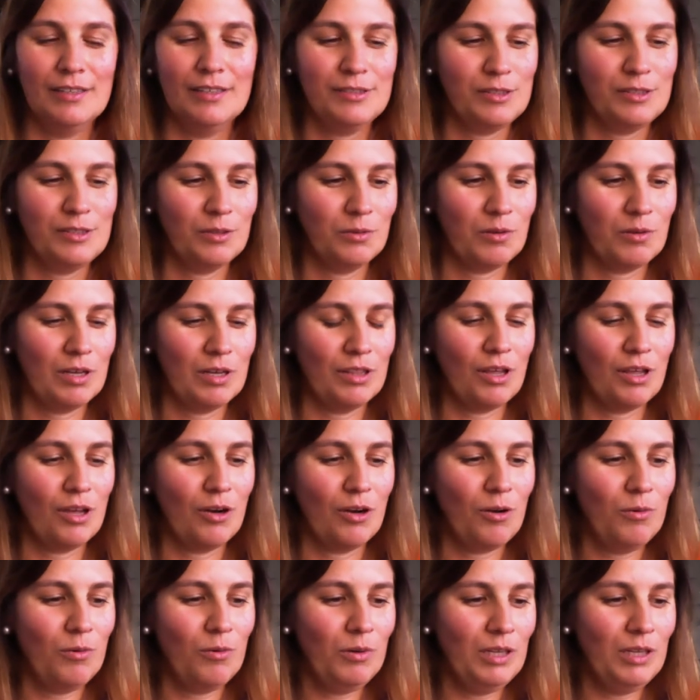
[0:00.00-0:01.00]
So I not
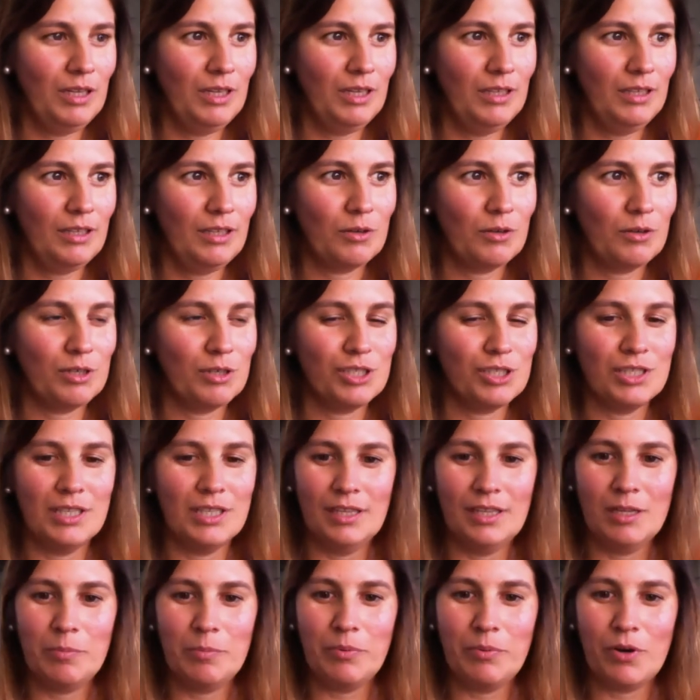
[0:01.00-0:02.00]
only
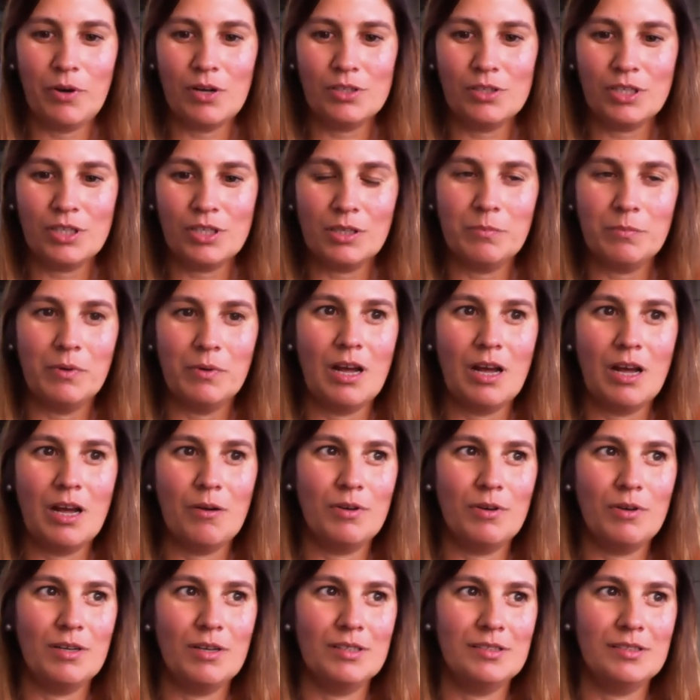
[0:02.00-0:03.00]
coordinate the project, but I
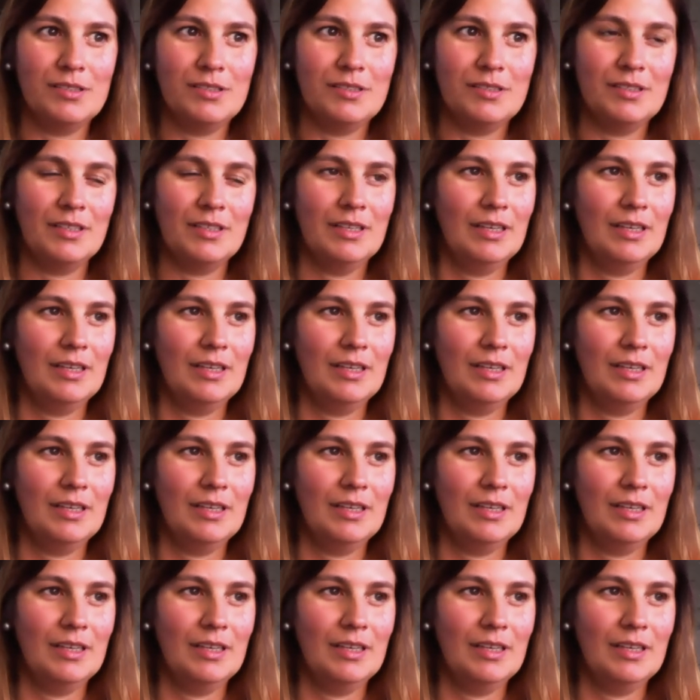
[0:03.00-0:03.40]
was